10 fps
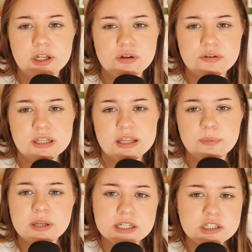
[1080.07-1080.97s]
I don't think they
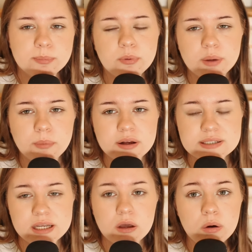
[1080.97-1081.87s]
would get to the point where it's
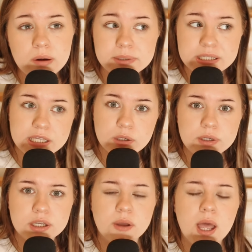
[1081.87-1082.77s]
like, oh, I'm gonna kill
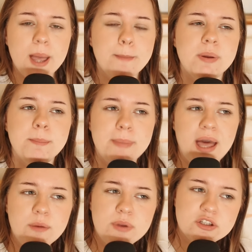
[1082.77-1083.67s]
you. But
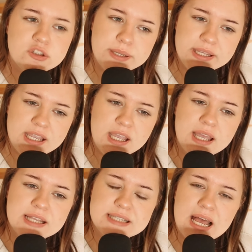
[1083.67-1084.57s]
Mary doing it
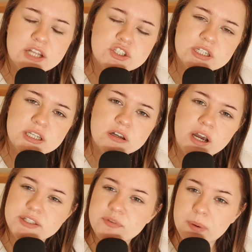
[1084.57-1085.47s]
is actually
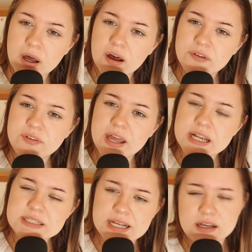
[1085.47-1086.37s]
kind of
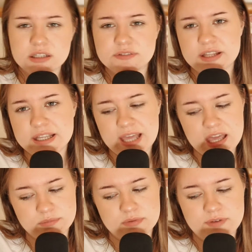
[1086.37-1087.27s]
perfect, and kind of like
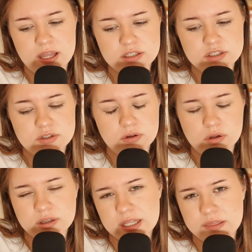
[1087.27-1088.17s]
getting revenge
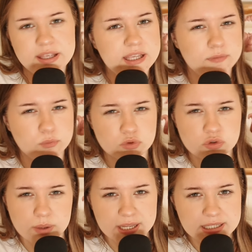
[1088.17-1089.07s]
on like the evil
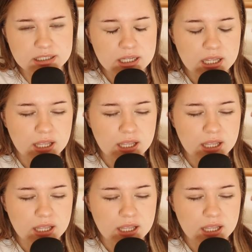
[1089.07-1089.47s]
twin.